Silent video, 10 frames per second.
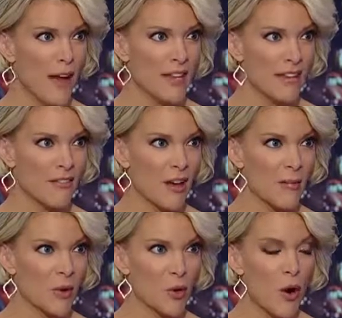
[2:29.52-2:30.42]
many of
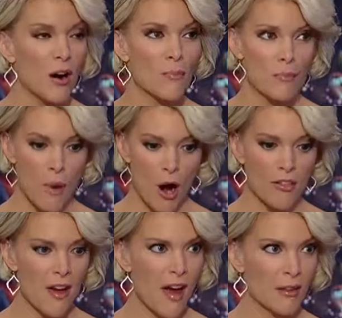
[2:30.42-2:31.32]
them, who are part
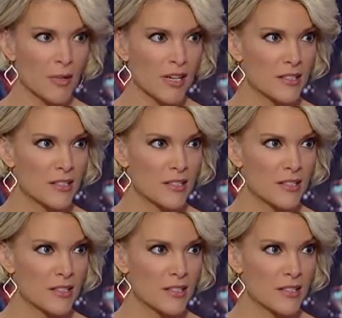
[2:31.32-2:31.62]
of the Hollywood